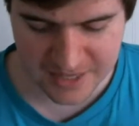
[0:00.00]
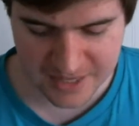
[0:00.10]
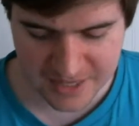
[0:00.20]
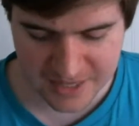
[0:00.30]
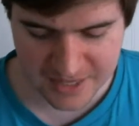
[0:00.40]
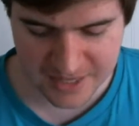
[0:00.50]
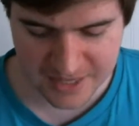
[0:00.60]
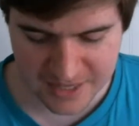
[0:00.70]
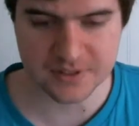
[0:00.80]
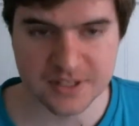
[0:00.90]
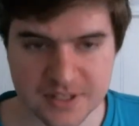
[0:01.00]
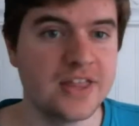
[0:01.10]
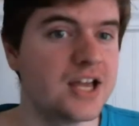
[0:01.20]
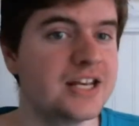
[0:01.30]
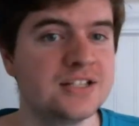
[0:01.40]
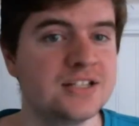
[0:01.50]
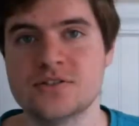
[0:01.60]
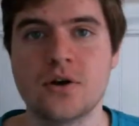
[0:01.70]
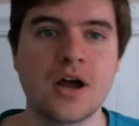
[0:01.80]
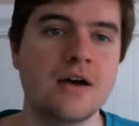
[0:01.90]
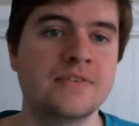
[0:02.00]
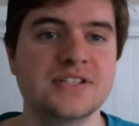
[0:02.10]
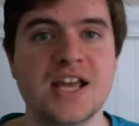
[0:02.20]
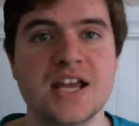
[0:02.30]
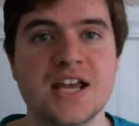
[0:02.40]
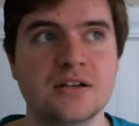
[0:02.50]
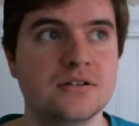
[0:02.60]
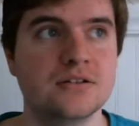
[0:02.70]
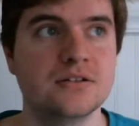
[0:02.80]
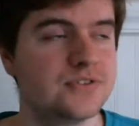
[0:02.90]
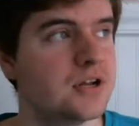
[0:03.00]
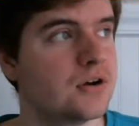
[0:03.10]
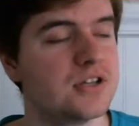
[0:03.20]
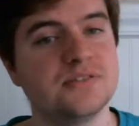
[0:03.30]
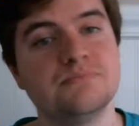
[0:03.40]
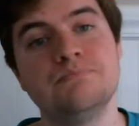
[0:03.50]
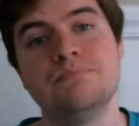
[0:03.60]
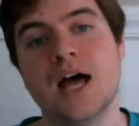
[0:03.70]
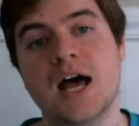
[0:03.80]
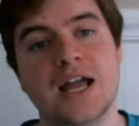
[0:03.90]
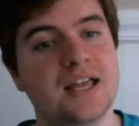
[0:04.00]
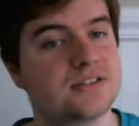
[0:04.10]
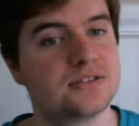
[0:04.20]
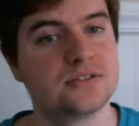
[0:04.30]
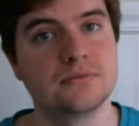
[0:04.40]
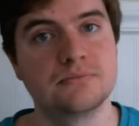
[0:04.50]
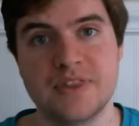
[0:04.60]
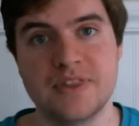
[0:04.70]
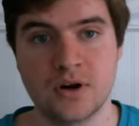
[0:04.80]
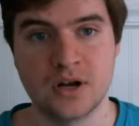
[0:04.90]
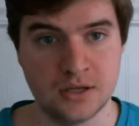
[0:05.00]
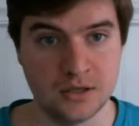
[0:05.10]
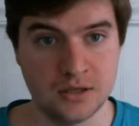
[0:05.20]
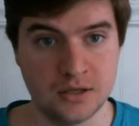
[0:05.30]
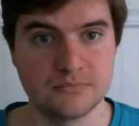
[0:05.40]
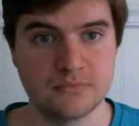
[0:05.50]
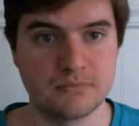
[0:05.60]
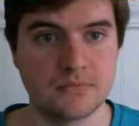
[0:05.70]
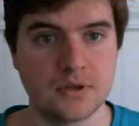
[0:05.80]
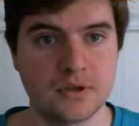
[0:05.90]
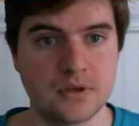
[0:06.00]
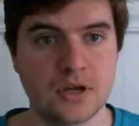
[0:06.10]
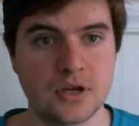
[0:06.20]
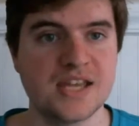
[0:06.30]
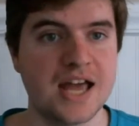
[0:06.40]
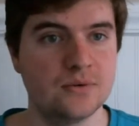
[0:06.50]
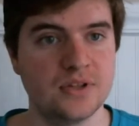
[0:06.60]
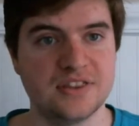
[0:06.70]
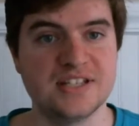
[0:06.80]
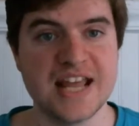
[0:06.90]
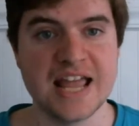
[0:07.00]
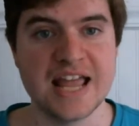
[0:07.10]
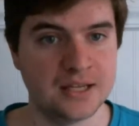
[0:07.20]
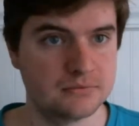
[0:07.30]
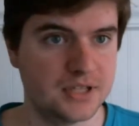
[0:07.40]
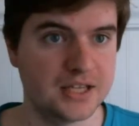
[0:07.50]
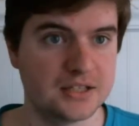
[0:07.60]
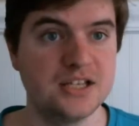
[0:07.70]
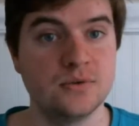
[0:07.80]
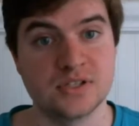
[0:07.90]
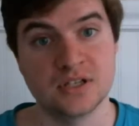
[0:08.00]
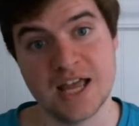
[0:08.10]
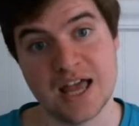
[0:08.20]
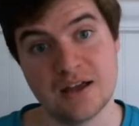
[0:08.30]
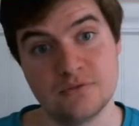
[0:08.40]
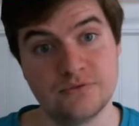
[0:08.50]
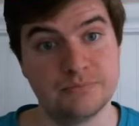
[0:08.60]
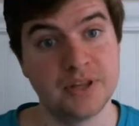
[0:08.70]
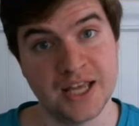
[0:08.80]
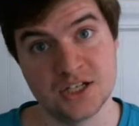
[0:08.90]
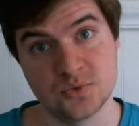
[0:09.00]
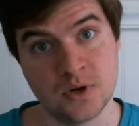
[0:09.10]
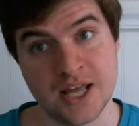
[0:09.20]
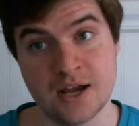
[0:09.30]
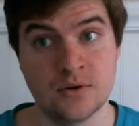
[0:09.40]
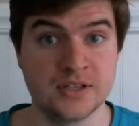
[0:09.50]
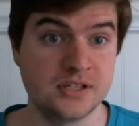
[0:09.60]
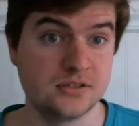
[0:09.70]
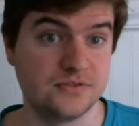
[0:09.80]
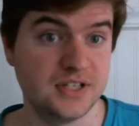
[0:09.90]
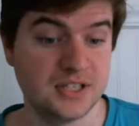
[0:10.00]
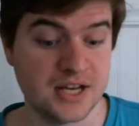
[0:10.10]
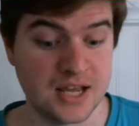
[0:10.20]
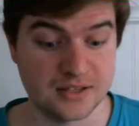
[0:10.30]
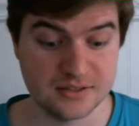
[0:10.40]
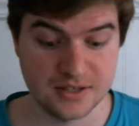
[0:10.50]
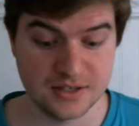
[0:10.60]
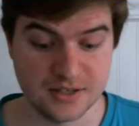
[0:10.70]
And then, you know, they get into this whole conversation of, you know, because uh, I guess they were going to coincide with the dating. Like, he was going to have Blanche one hour and then Sophia the next.